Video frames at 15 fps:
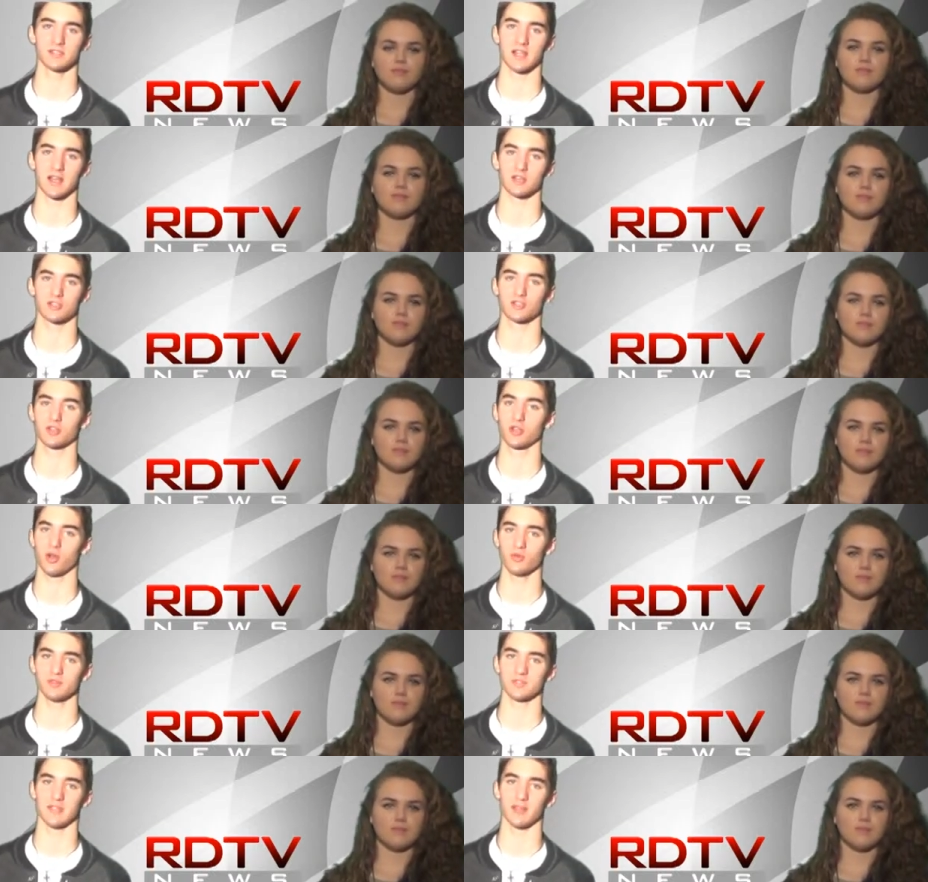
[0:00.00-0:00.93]
Speaker 1: slash
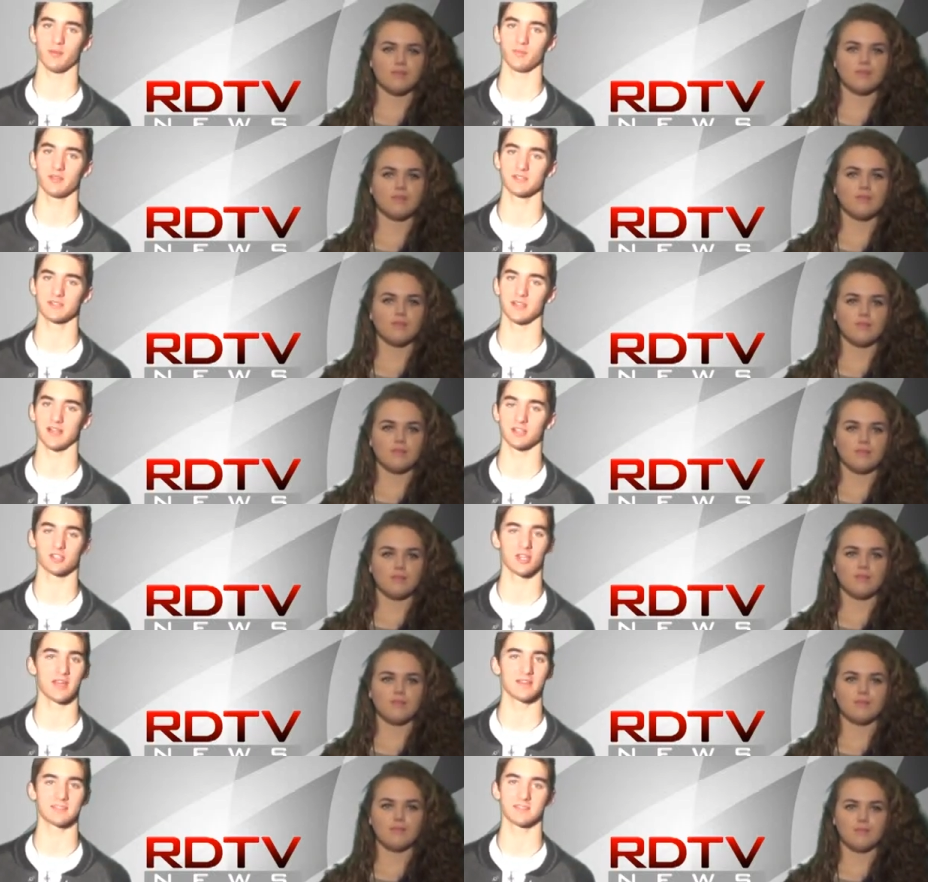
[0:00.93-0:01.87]
COSAM
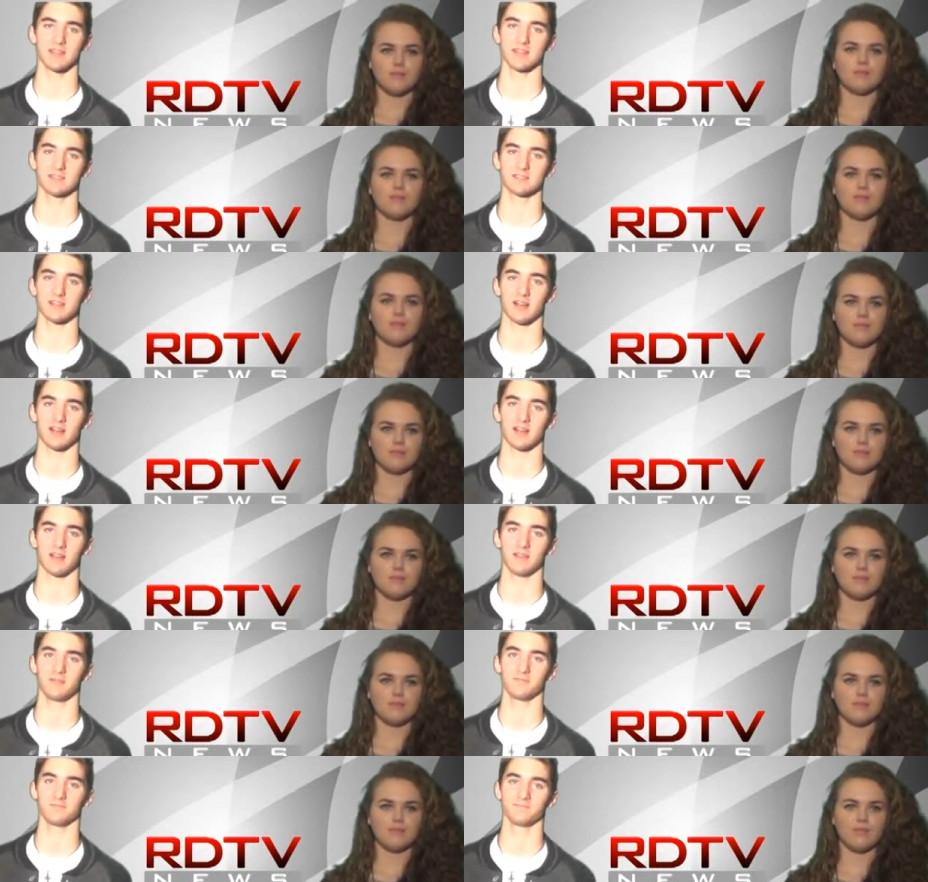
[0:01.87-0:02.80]
slash SSI.
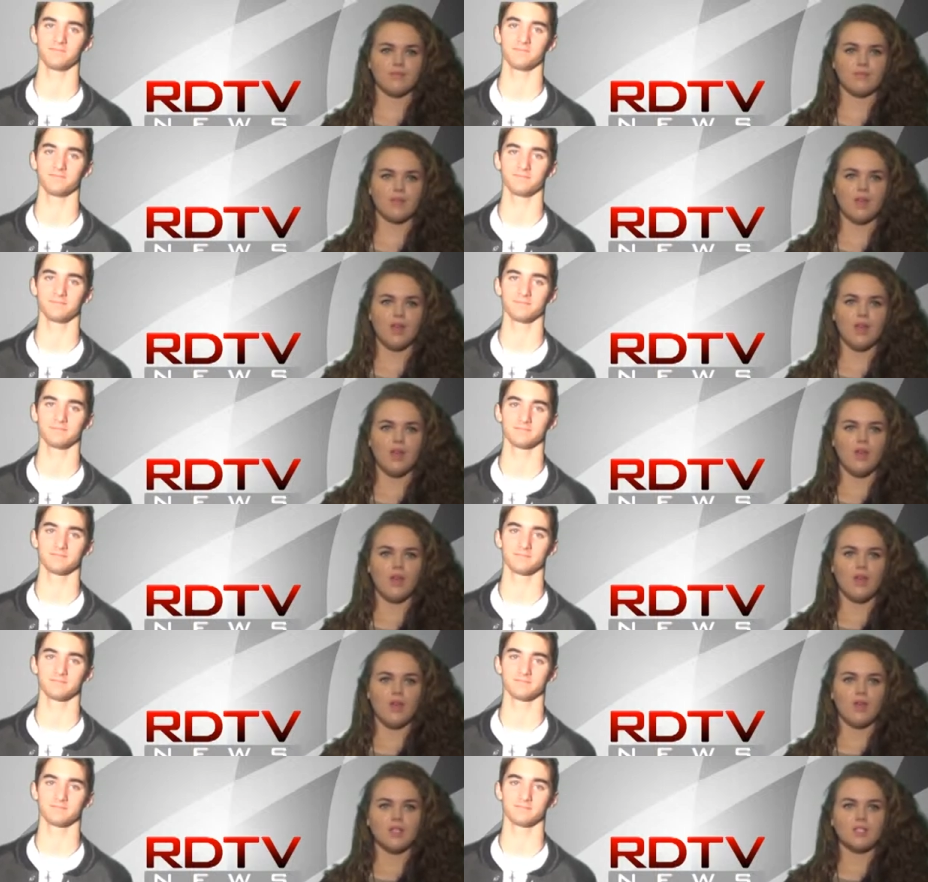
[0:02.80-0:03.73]

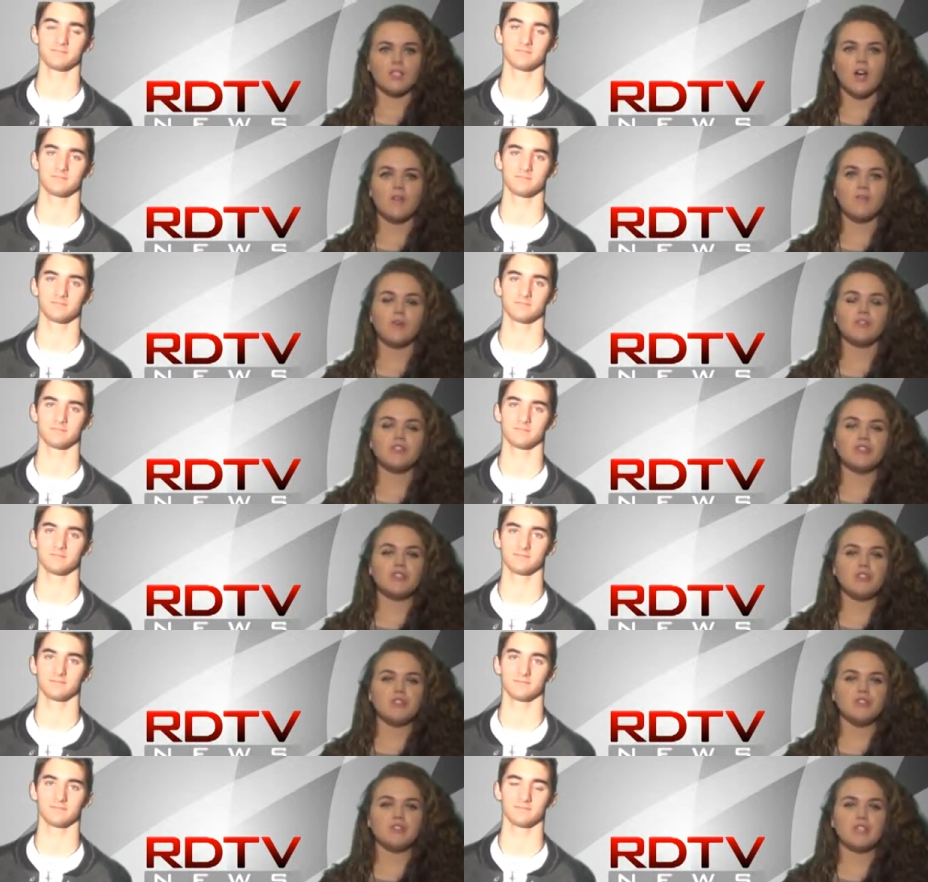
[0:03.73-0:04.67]
Speaker 2: Sophomores and
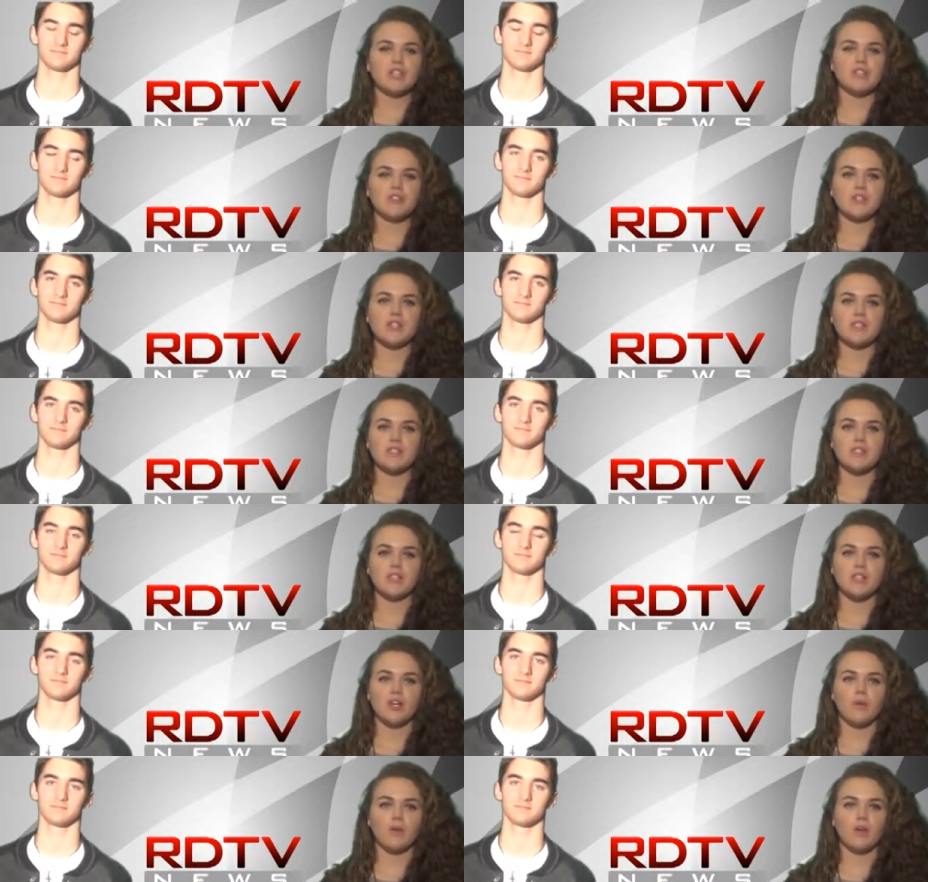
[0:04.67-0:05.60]
juniors interested
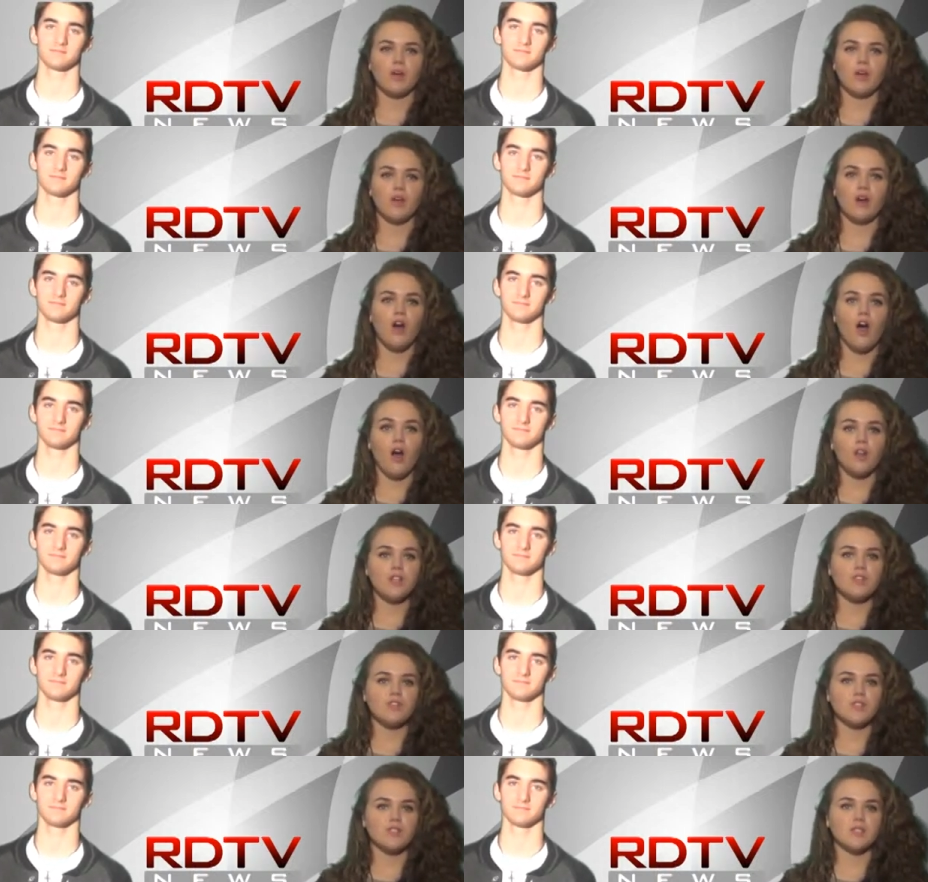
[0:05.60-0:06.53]
in going on a
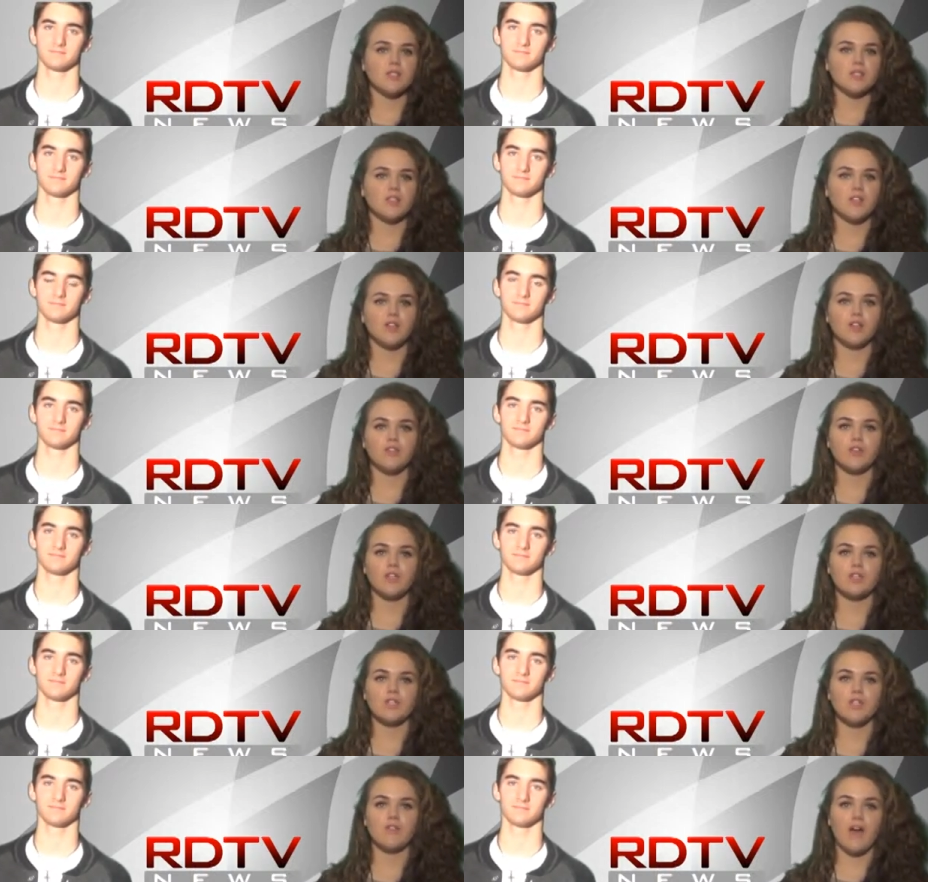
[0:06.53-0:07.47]
college visit to
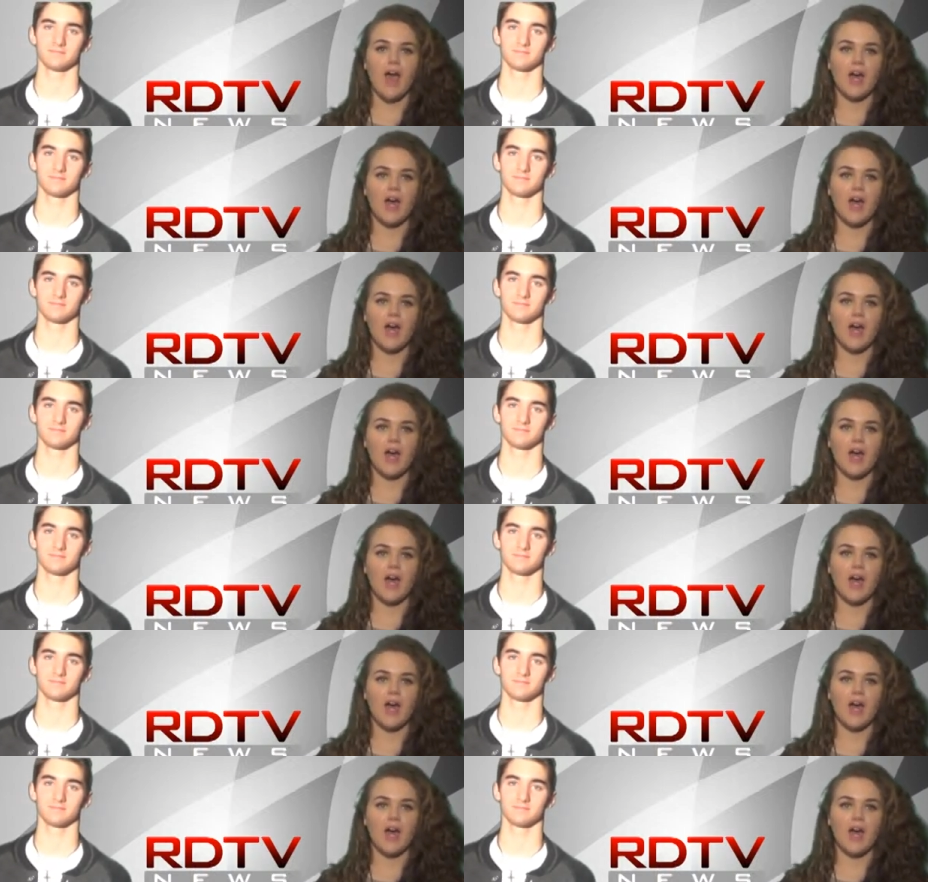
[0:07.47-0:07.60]
University of